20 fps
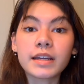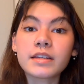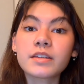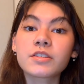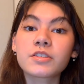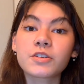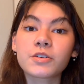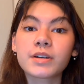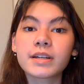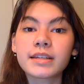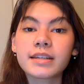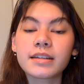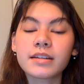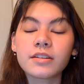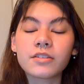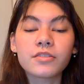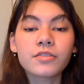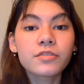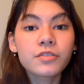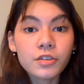Okay, so I
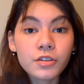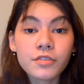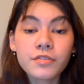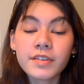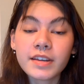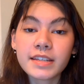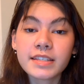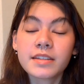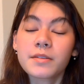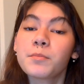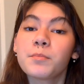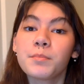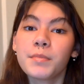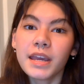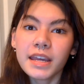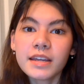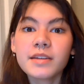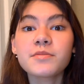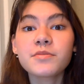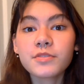did a full face of
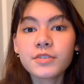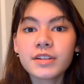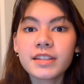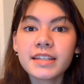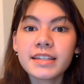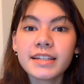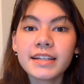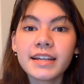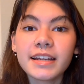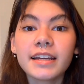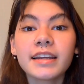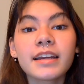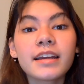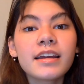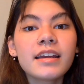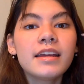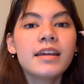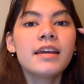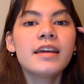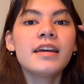makeup for the day.
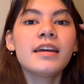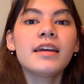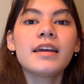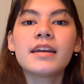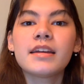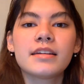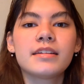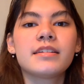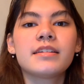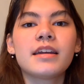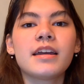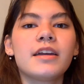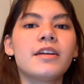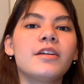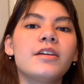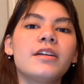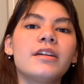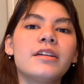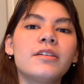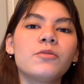and
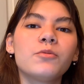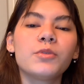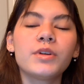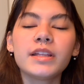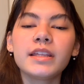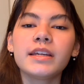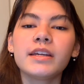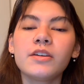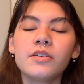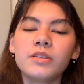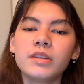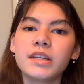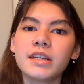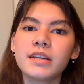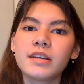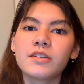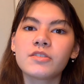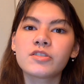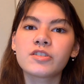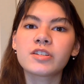I really
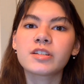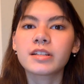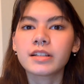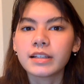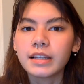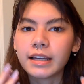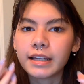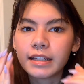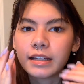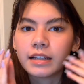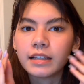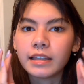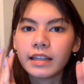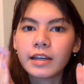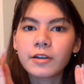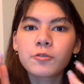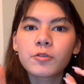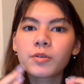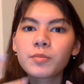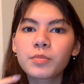only use to like
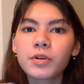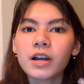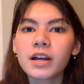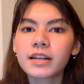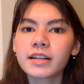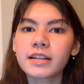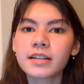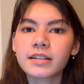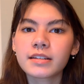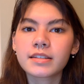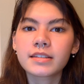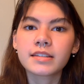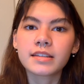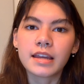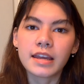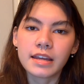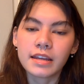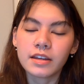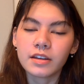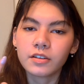liquid products
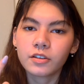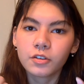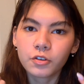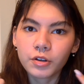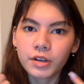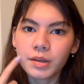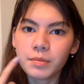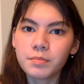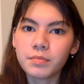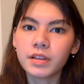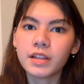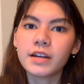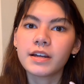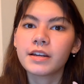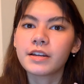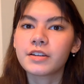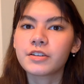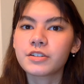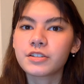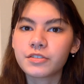like cream
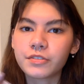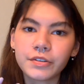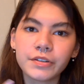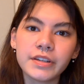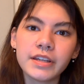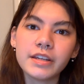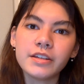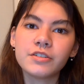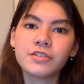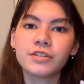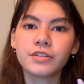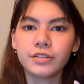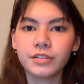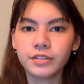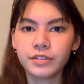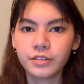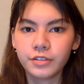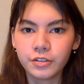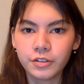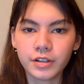blush,
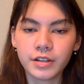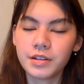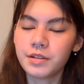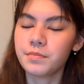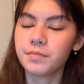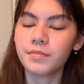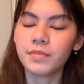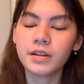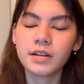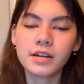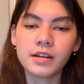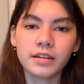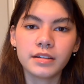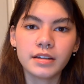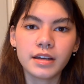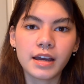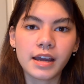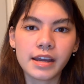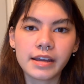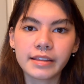foundation, cream
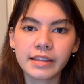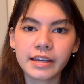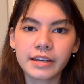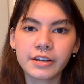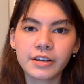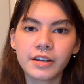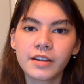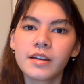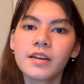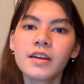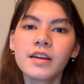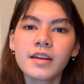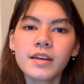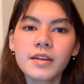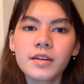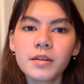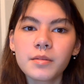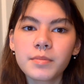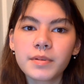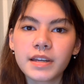highlighter,
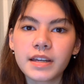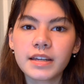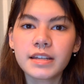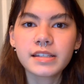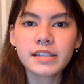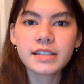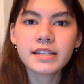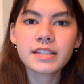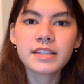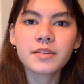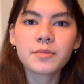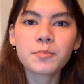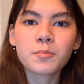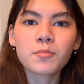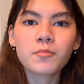because